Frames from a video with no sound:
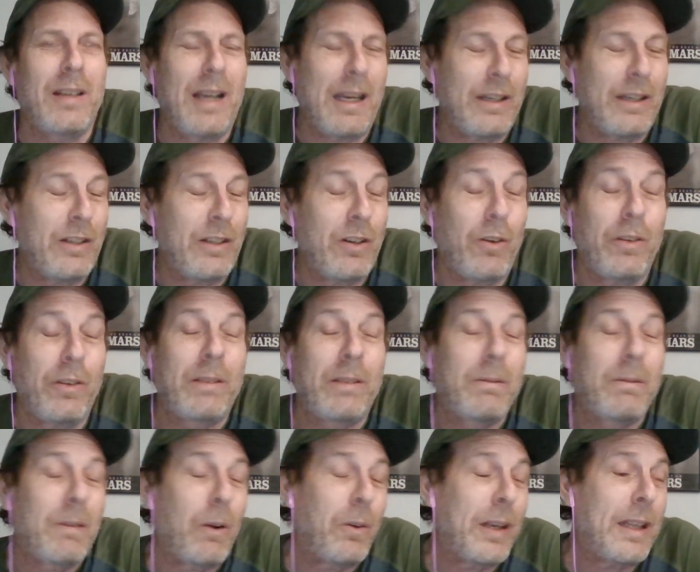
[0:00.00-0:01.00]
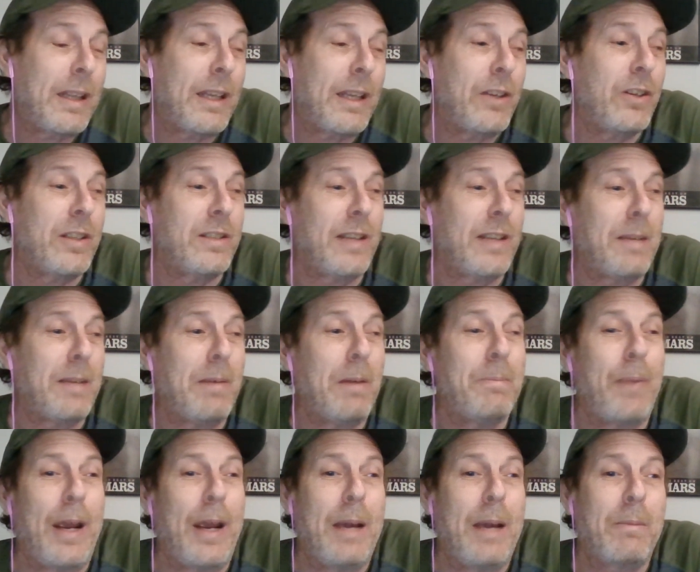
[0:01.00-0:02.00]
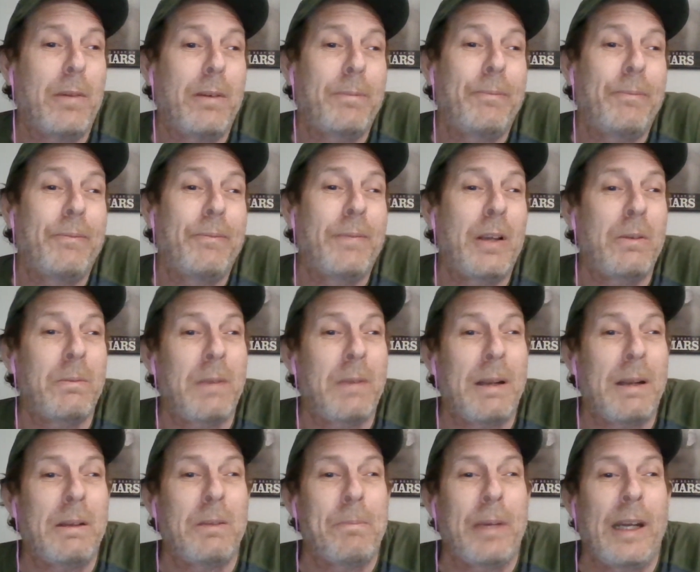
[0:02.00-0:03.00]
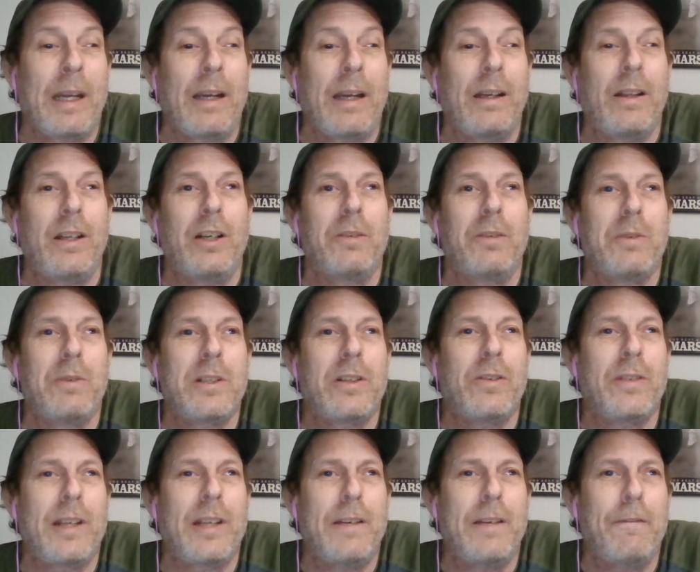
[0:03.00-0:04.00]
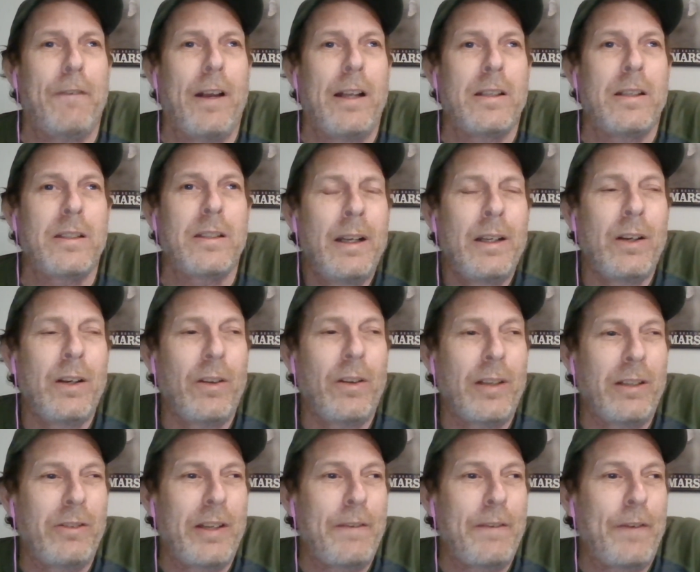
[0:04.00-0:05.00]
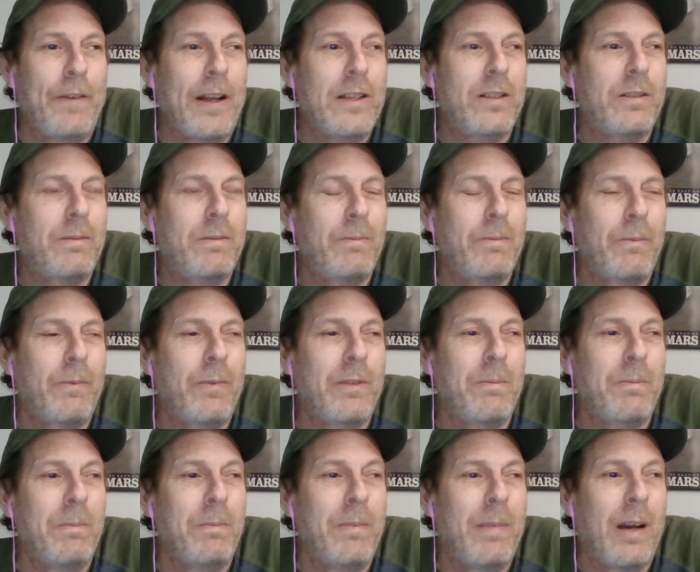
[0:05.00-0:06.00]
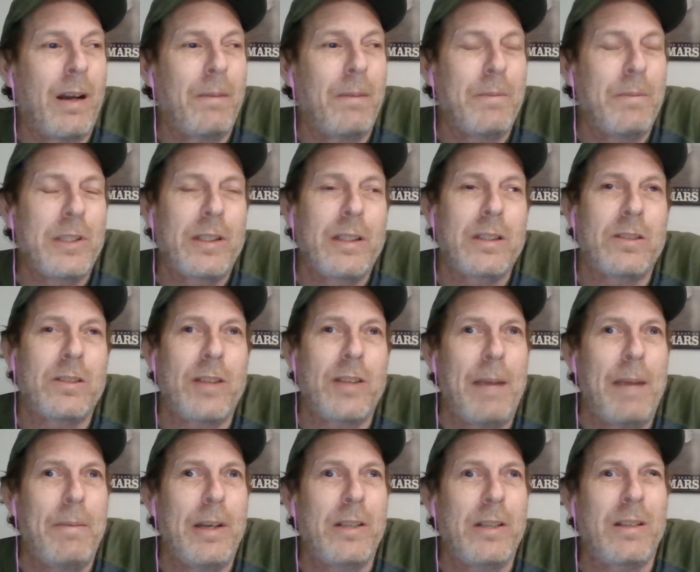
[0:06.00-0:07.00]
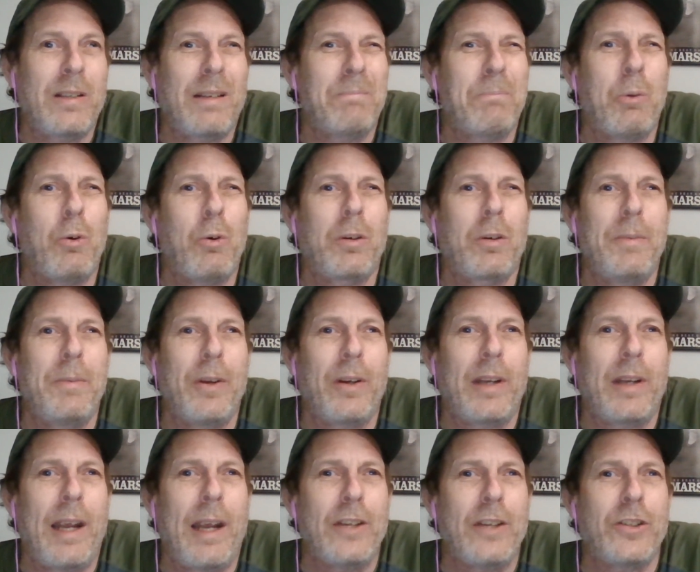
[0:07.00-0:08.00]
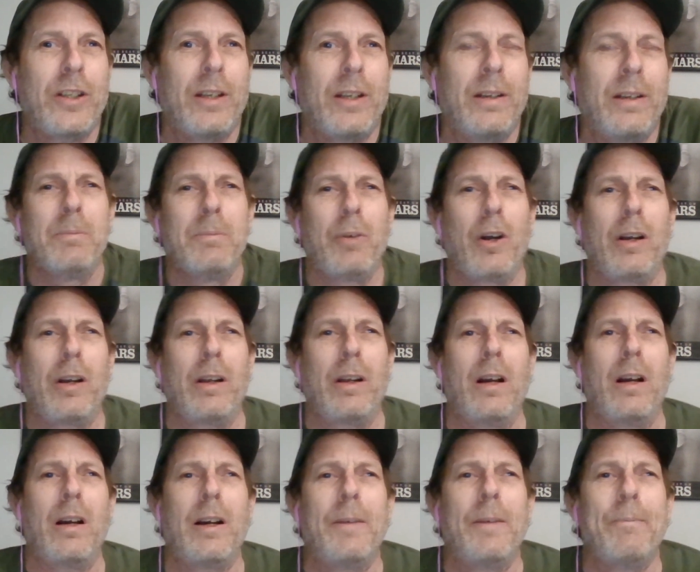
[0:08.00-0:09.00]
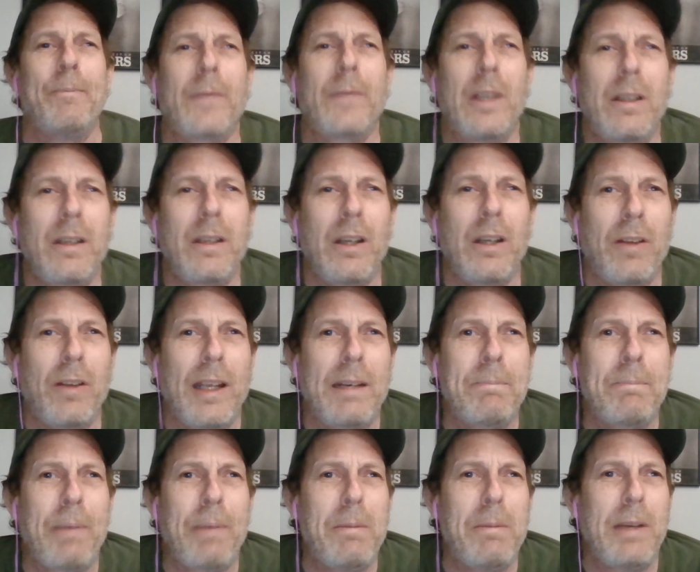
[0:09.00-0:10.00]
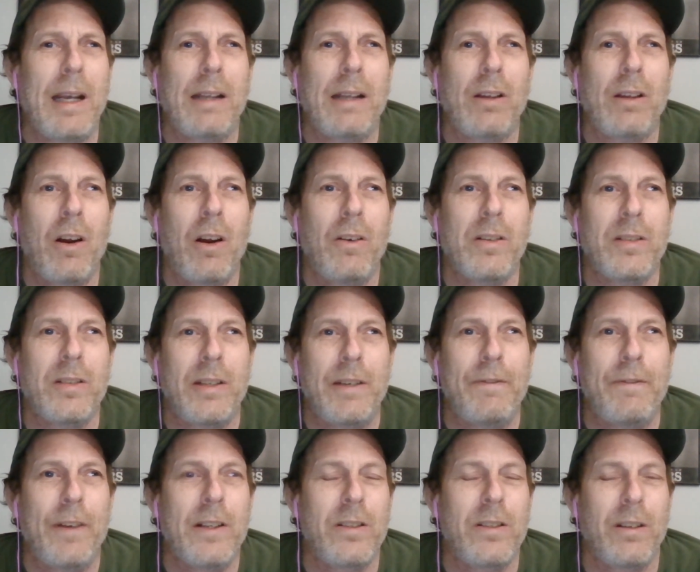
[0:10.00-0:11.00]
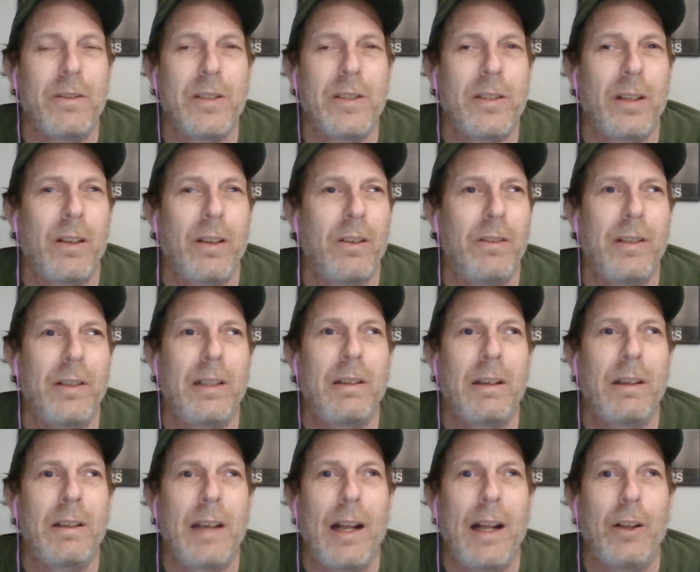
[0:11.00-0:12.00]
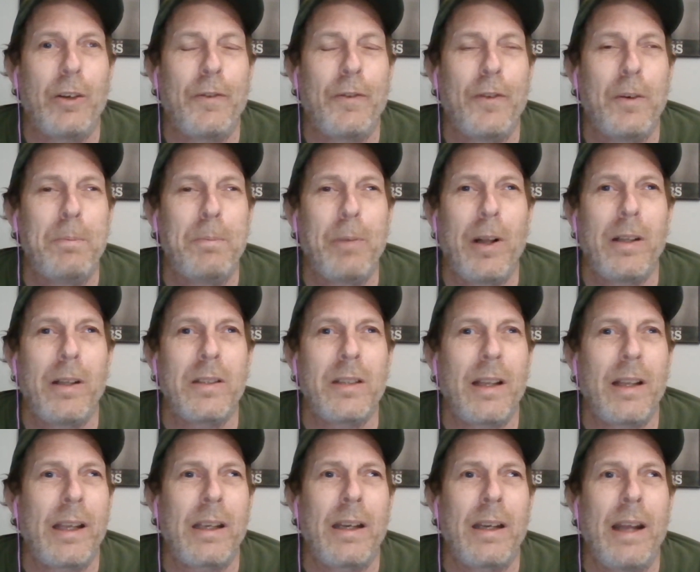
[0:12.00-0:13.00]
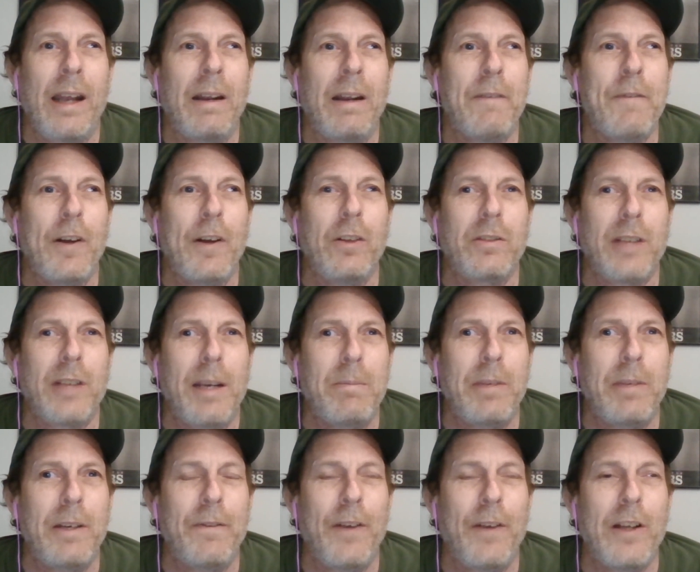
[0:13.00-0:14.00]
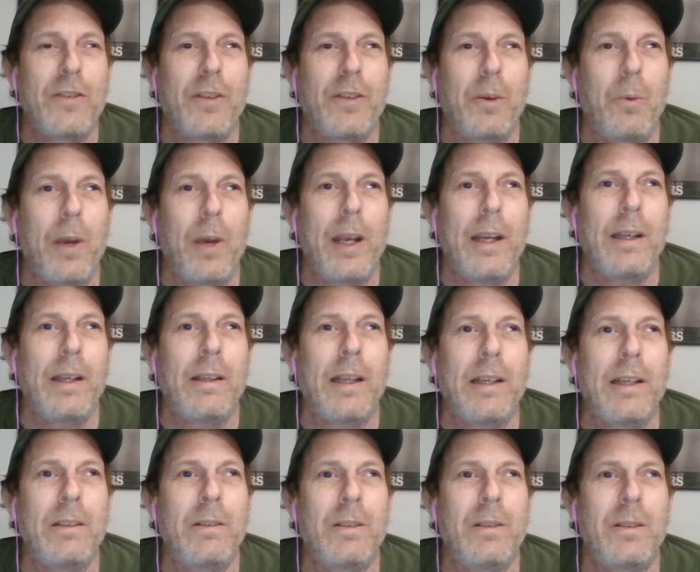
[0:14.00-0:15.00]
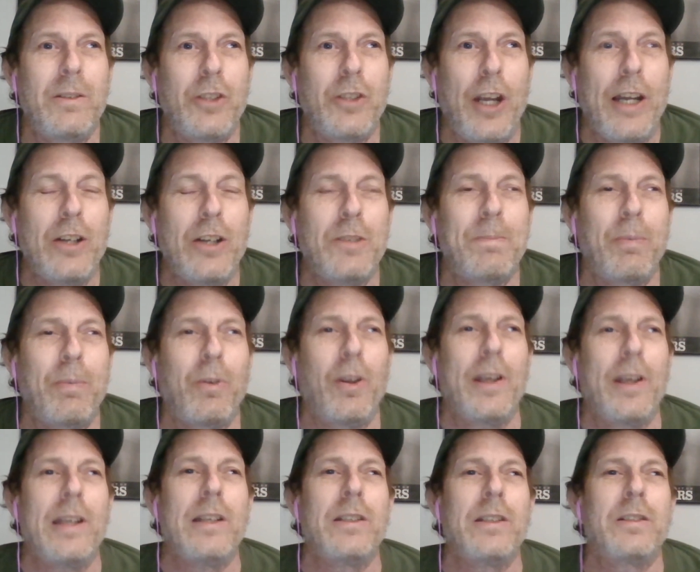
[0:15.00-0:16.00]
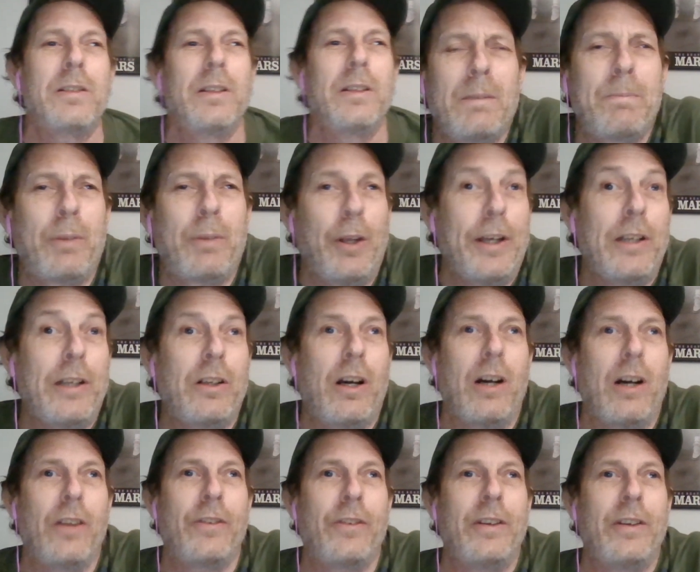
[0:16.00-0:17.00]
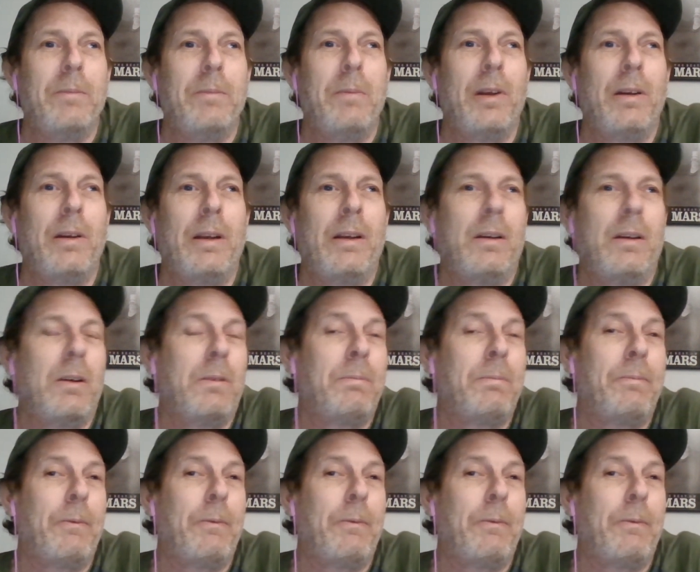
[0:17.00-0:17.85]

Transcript: Uh, you know, the only thing you could say about Bama uh, at the beginning of the year was their defense. You know, their defense was uh, missing assignments, poor communication, but. Uh, you know, they probably got the hardest defense there is to learn in, in college football. It's like an NFL type defense, the way they change plays, play calls in the middle, you know,